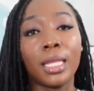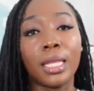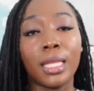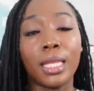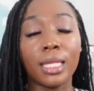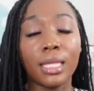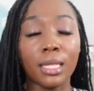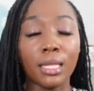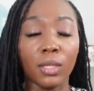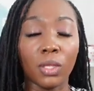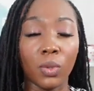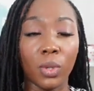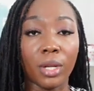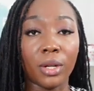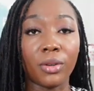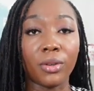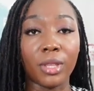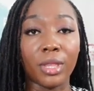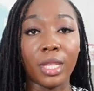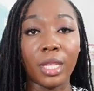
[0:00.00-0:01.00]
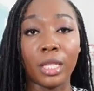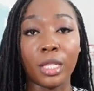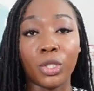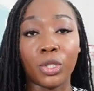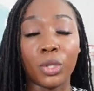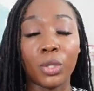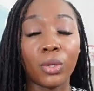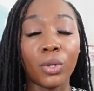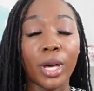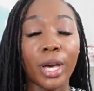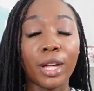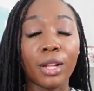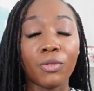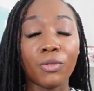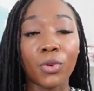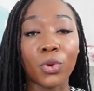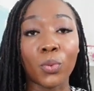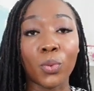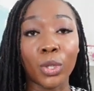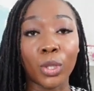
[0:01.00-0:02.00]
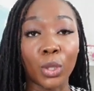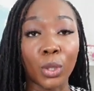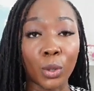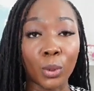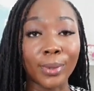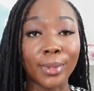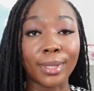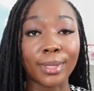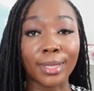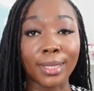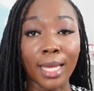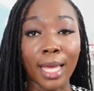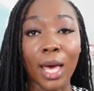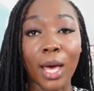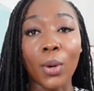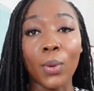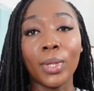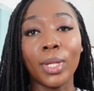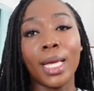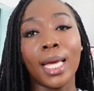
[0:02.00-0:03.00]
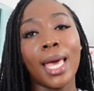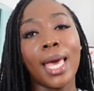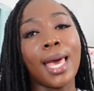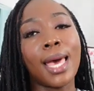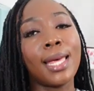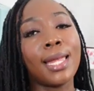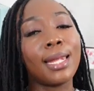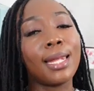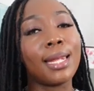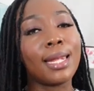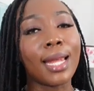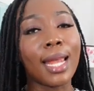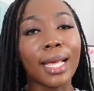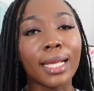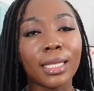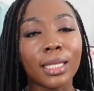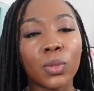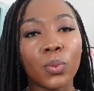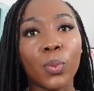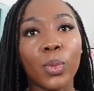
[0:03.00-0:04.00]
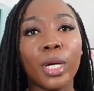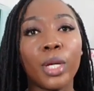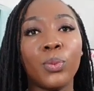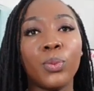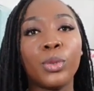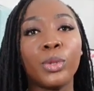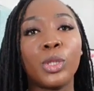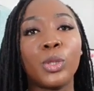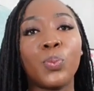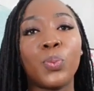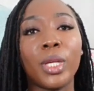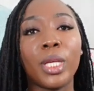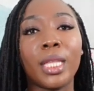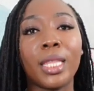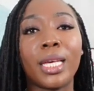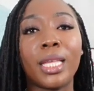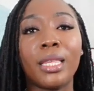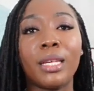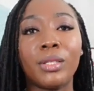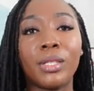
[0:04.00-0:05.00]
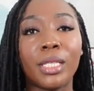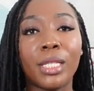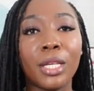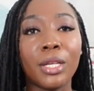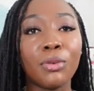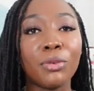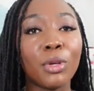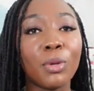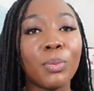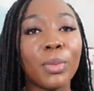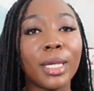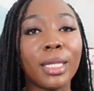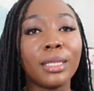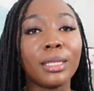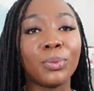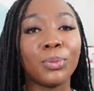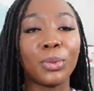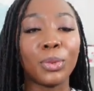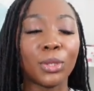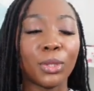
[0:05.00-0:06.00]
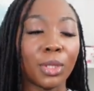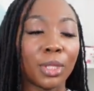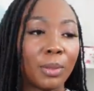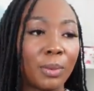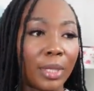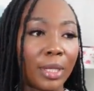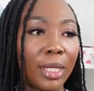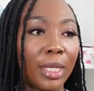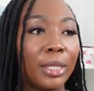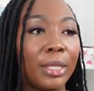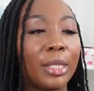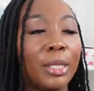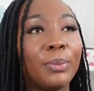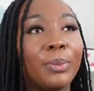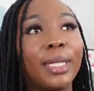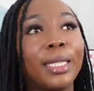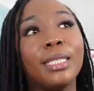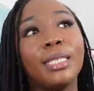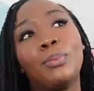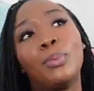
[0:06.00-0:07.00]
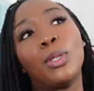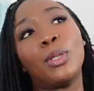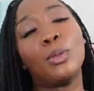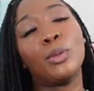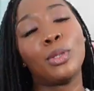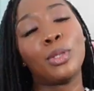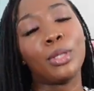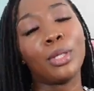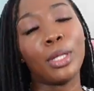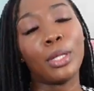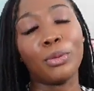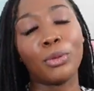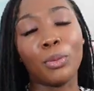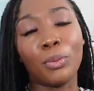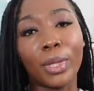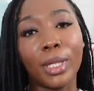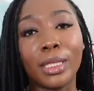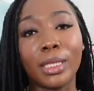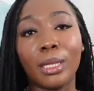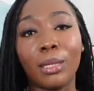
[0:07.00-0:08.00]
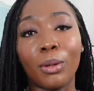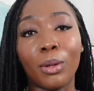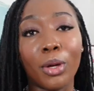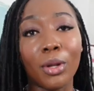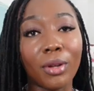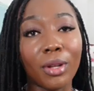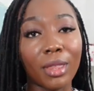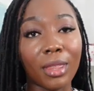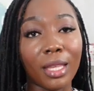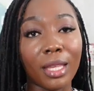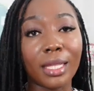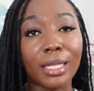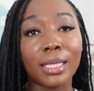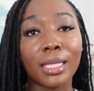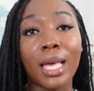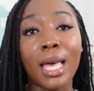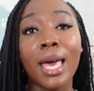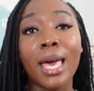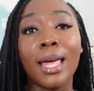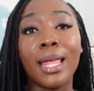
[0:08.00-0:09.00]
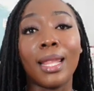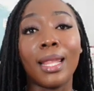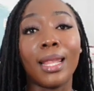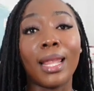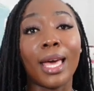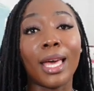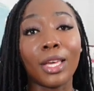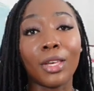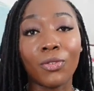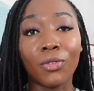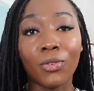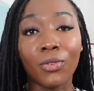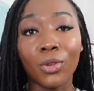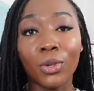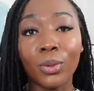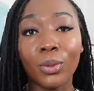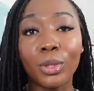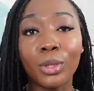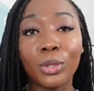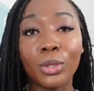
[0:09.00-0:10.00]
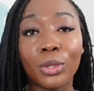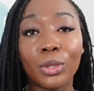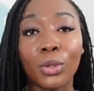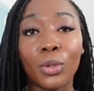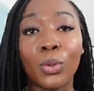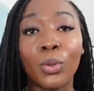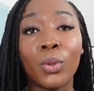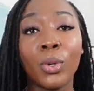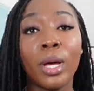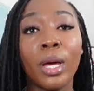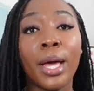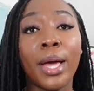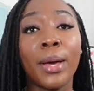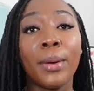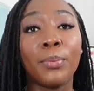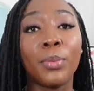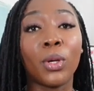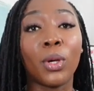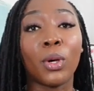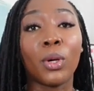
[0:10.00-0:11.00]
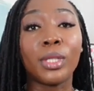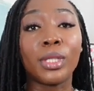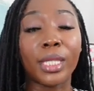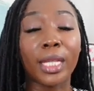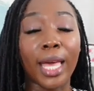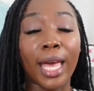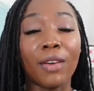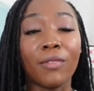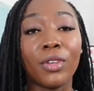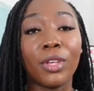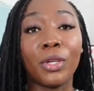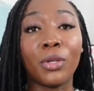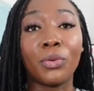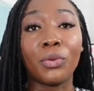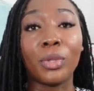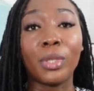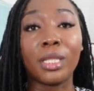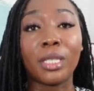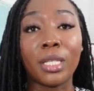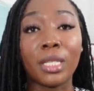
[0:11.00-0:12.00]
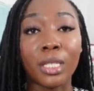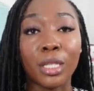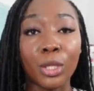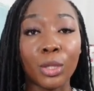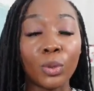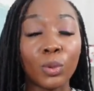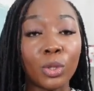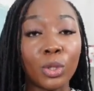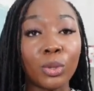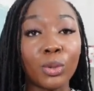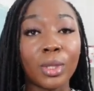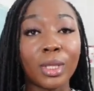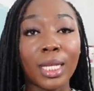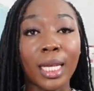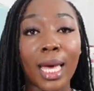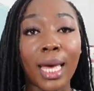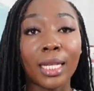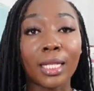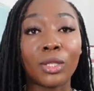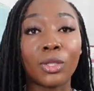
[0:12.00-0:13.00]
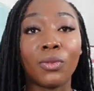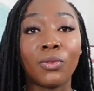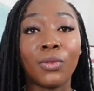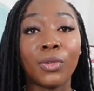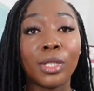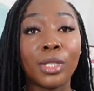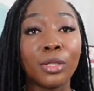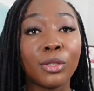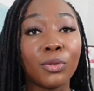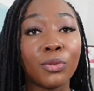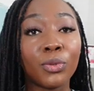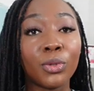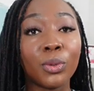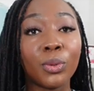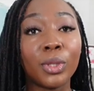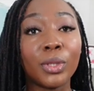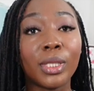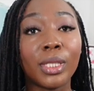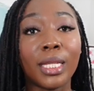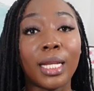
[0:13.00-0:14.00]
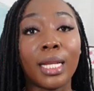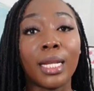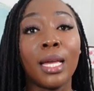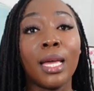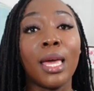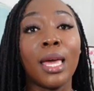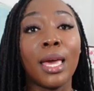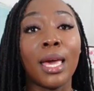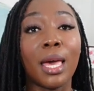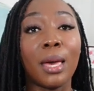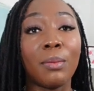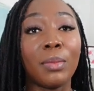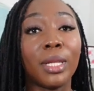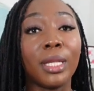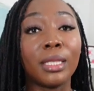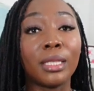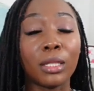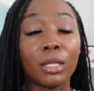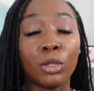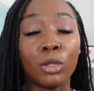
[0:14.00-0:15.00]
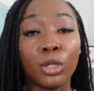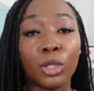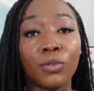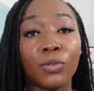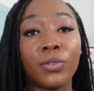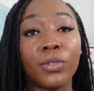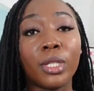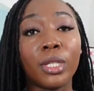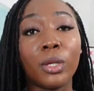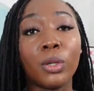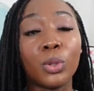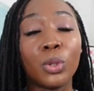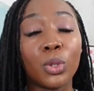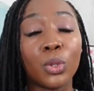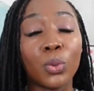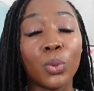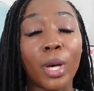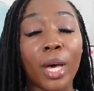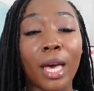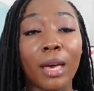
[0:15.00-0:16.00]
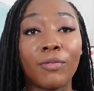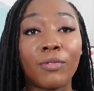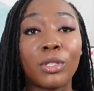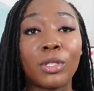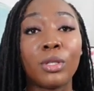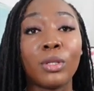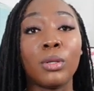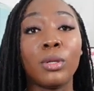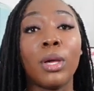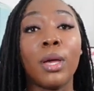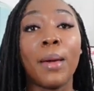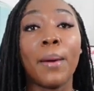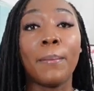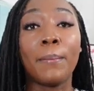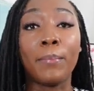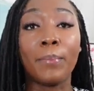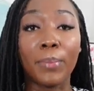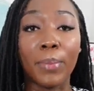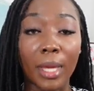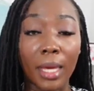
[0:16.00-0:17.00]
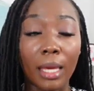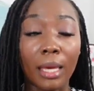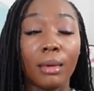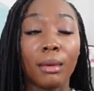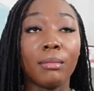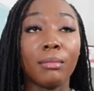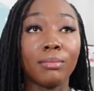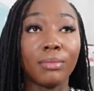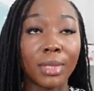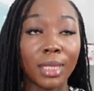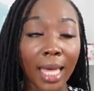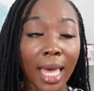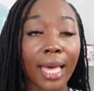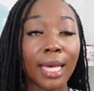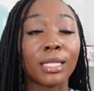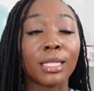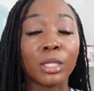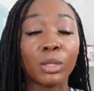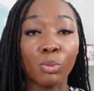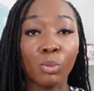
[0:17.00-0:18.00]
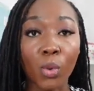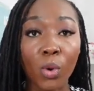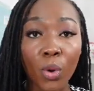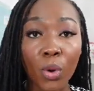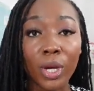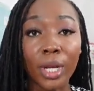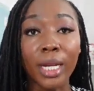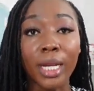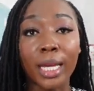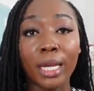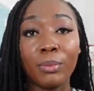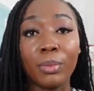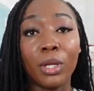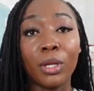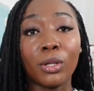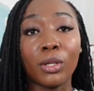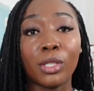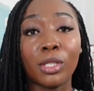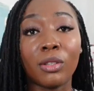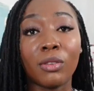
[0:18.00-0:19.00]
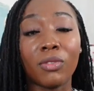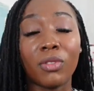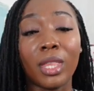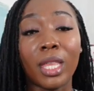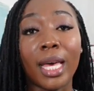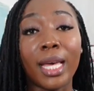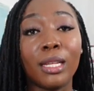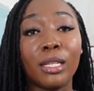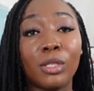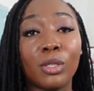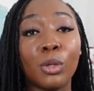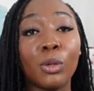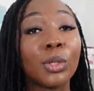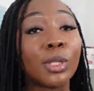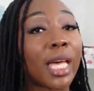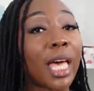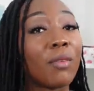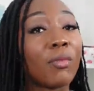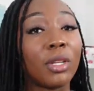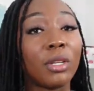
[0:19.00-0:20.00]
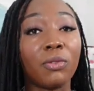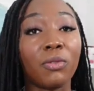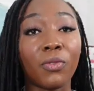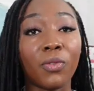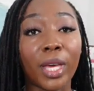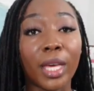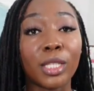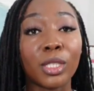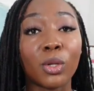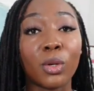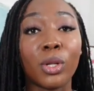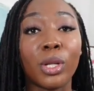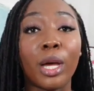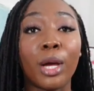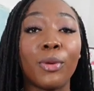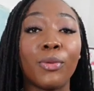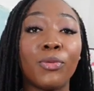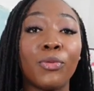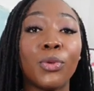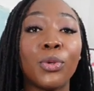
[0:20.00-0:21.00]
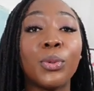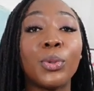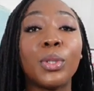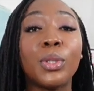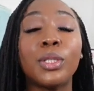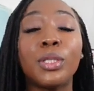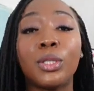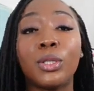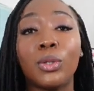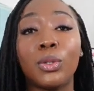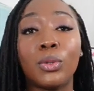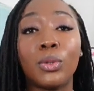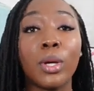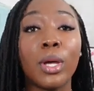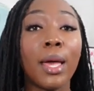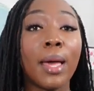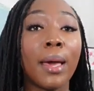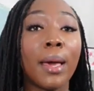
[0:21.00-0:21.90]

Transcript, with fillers: this is another thing you should look out for when you go to town. Next one would be that there's increments. We talked about increments, but also increments on other things like fuel. So because they have increased the CO2 tax, so fossil fuels that emanates a lot of CO2 have to be taxed more. And because of that, it's going to have an effect on our fuel. So,